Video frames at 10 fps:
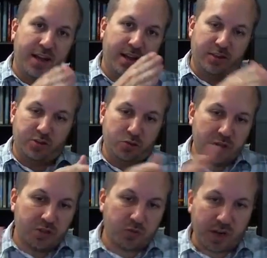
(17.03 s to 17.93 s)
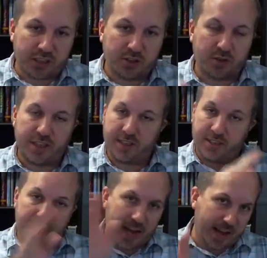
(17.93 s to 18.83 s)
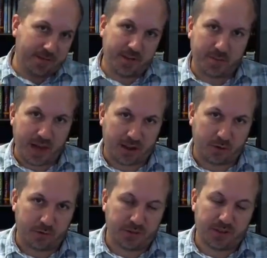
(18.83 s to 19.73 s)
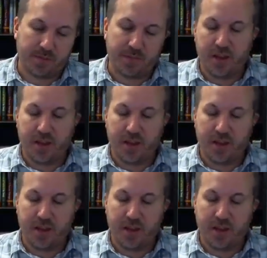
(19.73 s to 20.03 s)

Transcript: is unidirectional, that does not have feedback loops.